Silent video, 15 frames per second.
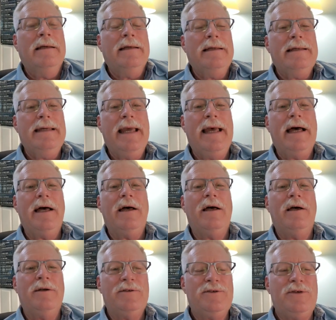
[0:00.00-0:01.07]
Yeah,
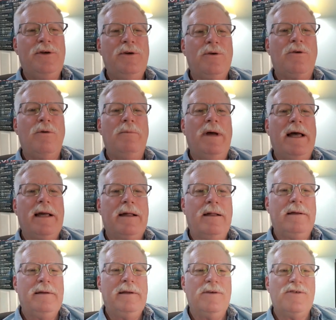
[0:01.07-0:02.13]
to Quebec
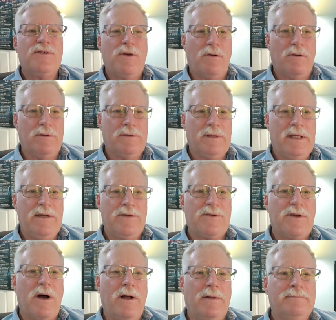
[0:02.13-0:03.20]
is sold. It is
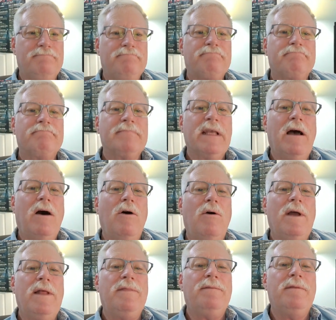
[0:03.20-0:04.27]
gone. Oh,
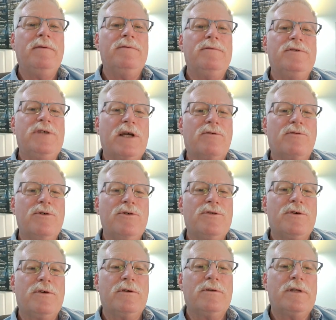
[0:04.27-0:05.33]
and Jet Cruiser